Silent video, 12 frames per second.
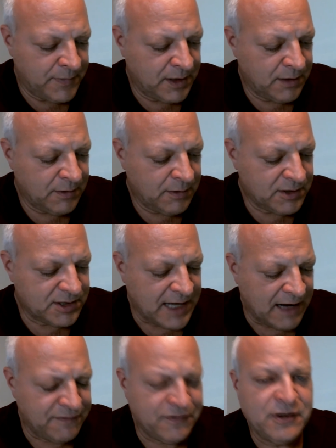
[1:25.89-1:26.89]

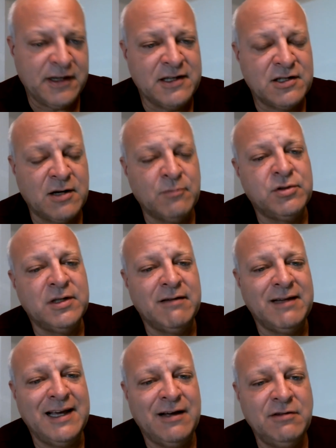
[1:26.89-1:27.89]
Stafford is completely
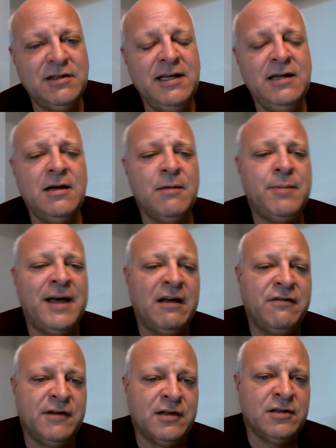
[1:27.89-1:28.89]
healthy, back
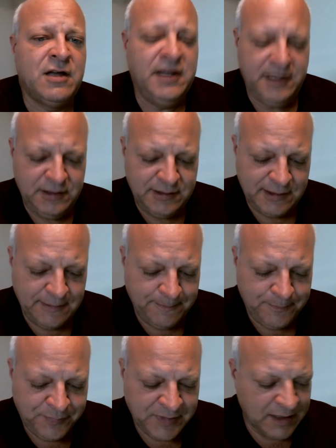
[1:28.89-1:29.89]
for the Lions.
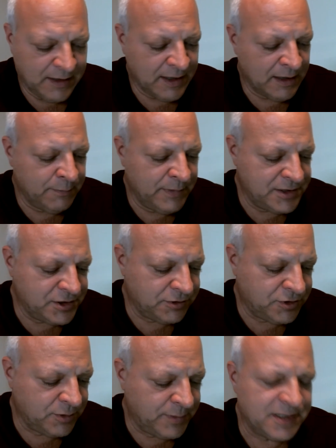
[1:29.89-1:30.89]
And Mitchell
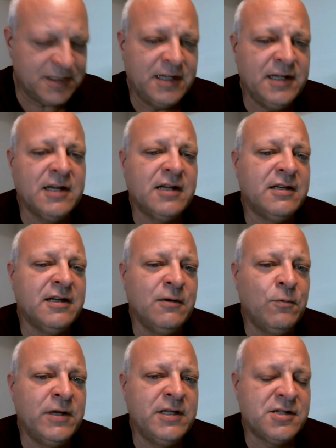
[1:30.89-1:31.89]
Trubisky did
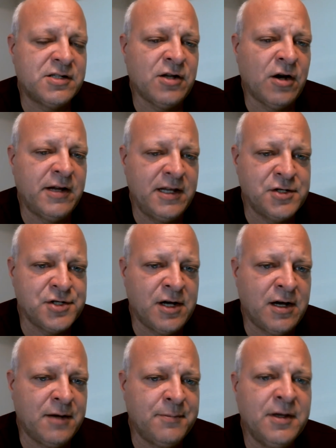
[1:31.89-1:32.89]
win the starting
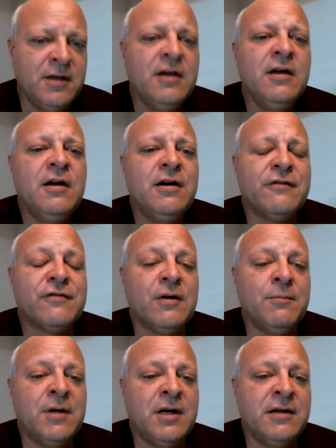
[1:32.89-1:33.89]
job from
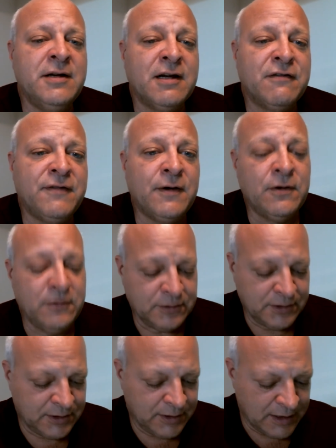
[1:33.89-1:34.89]
Nick
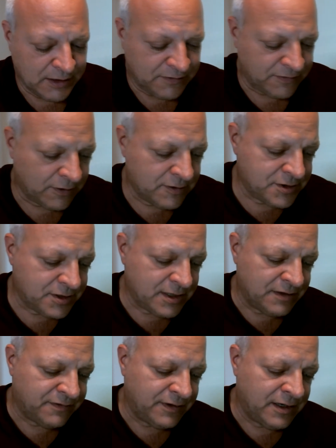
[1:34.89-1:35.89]
Foles as far as
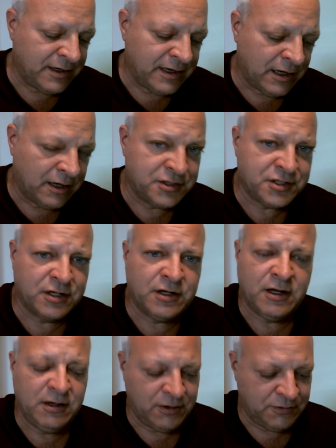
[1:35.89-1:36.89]
on
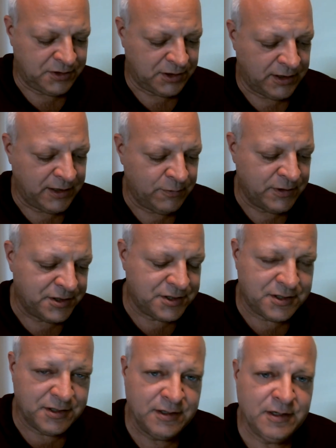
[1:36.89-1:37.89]
Chicago's side,
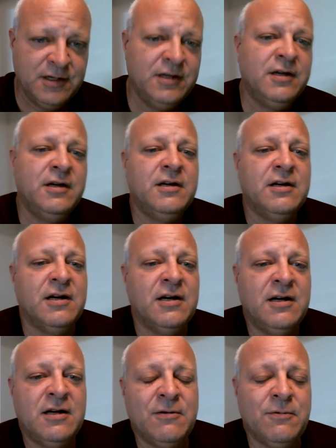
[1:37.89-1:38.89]
which
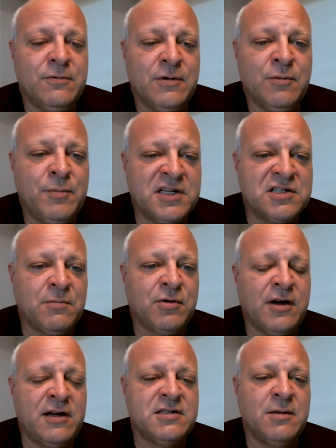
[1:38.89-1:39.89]
we're a bit
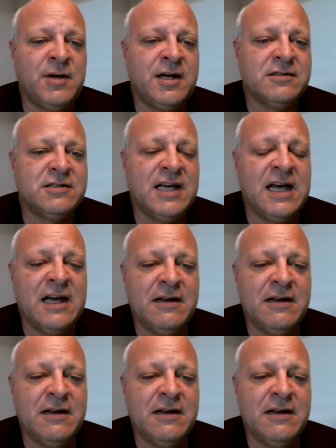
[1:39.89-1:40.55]
surprised about that